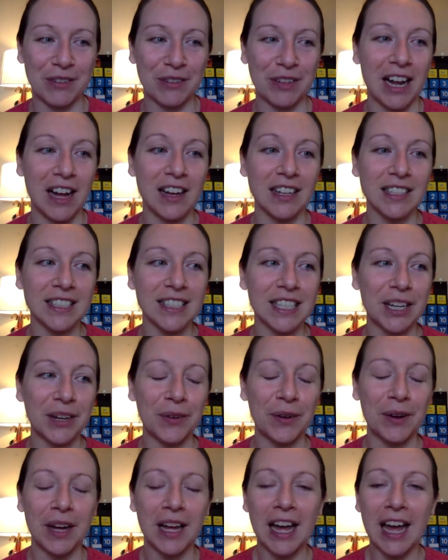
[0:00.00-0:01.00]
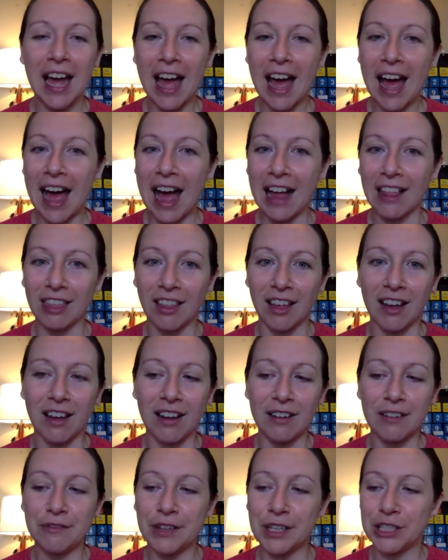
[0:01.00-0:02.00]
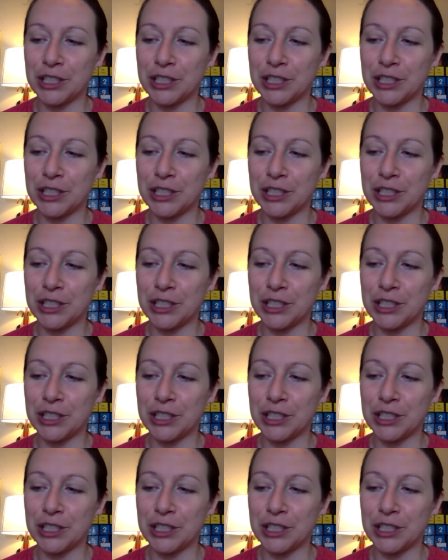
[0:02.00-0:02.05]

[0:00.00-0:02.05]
And I love